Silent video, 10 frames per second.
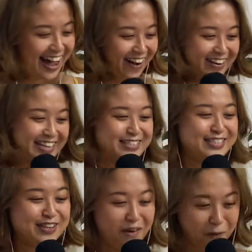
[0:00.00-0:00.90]
Okay,
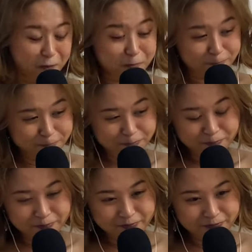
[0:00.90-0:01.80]
so
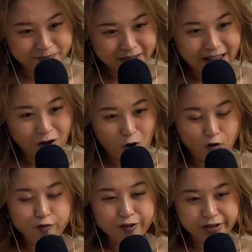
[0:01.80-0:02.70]

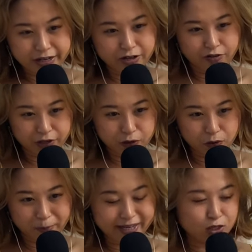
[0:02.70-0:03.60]
over a year ago,
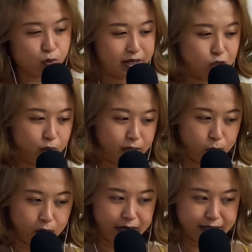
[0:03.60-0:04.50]
back in
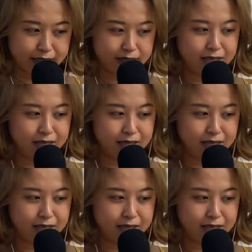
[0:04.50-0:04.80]
2021,